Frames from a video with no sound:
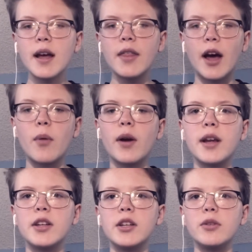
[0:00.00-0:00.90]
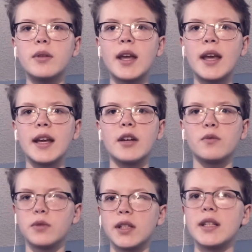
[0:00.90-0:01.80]
That way you
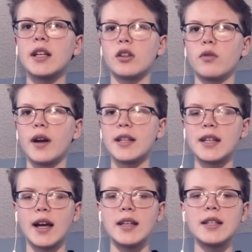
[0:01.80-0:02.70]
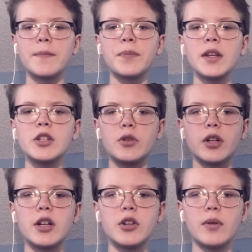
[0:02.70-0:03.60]
can really get the right size. So what
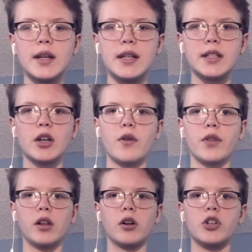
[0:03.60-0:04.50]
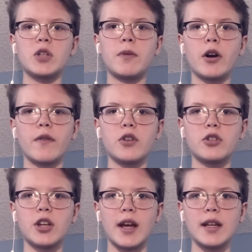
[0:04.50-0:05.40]
you're going to do is go over the largest part of your
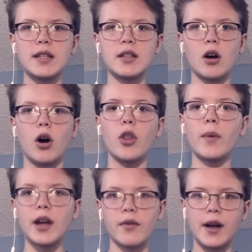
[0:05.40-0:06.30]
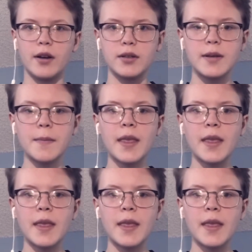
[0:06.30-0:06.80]
chest all the way around.